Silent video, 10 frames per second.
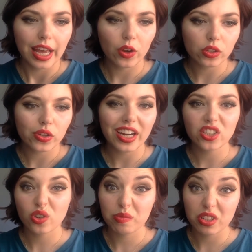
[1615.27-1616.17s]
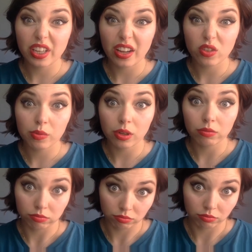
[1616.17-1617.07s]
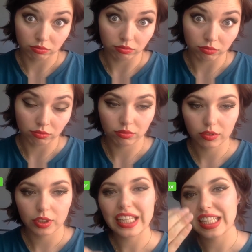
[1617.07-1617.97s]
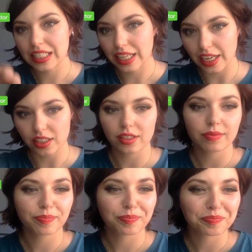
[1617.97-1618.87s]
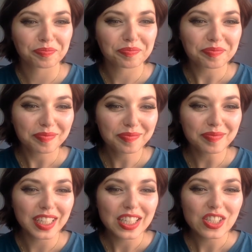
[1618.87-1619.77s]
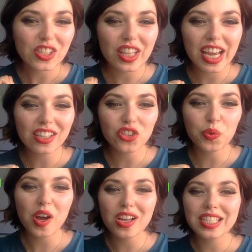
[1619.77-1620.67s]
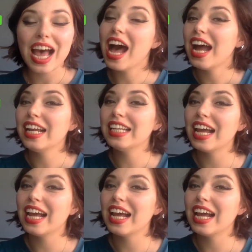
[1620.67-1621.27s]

And also ice cream isn't countable in this case. So the answer was I